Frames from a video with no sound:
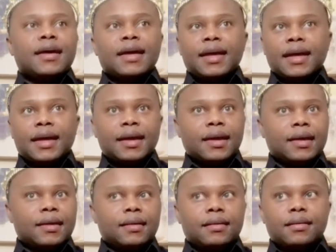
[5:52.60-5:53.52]

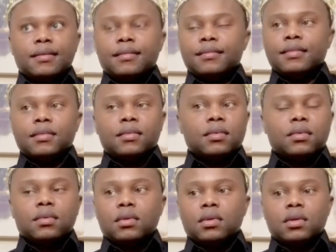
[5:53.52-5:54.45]
and
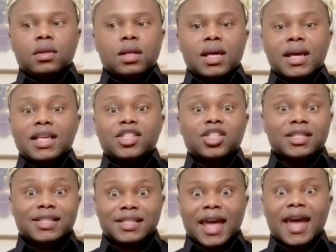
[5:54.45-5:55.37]
it's
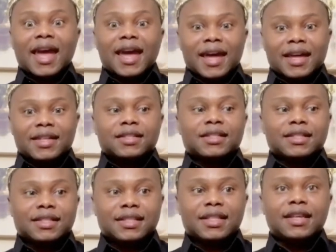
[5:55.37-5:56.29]
just sad to
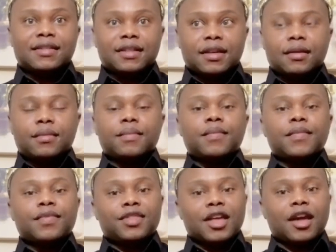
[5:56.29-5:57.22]
see them
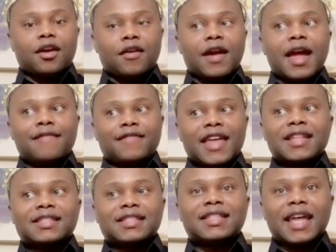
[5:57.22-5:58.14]
there at
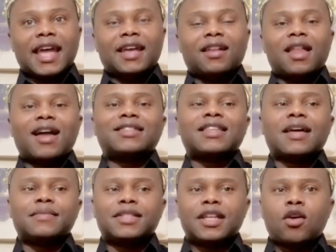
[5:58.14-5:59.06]
that state. A lot of
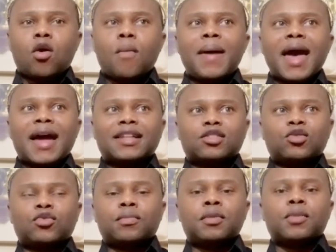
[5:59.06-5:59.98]
times they go back to
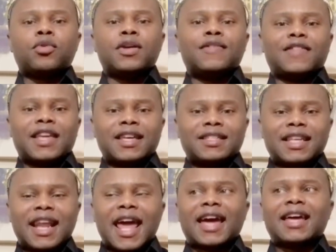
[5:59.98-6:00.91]
remembering things
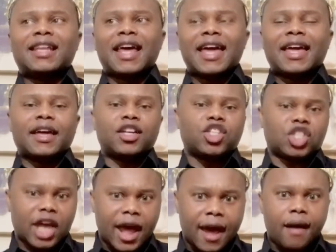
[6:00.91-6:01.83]
and acting like a
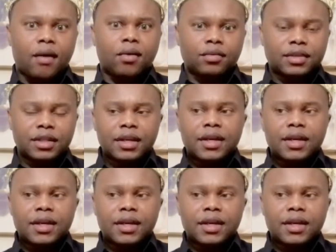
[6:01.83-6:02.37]
child.